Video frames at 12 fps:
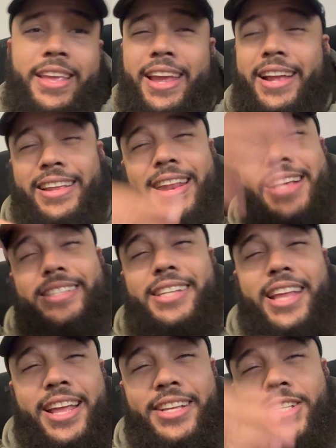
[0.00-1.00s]
And then as
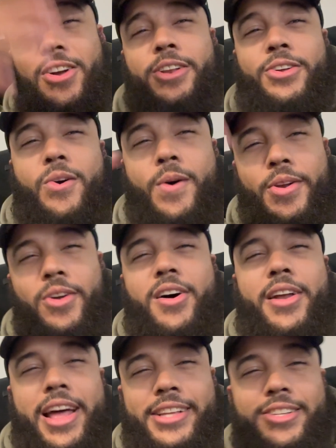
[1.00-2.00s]
things started going
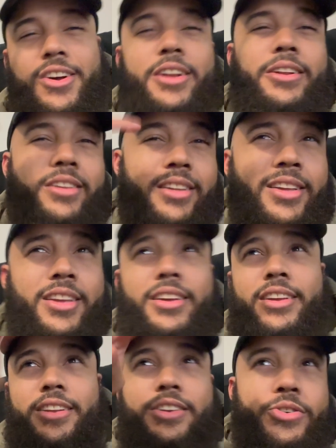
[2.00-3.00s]
on, I started to
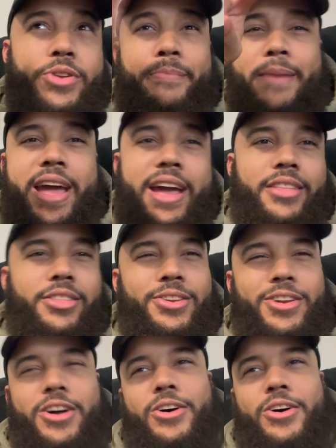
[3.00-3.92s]
do the math, you know,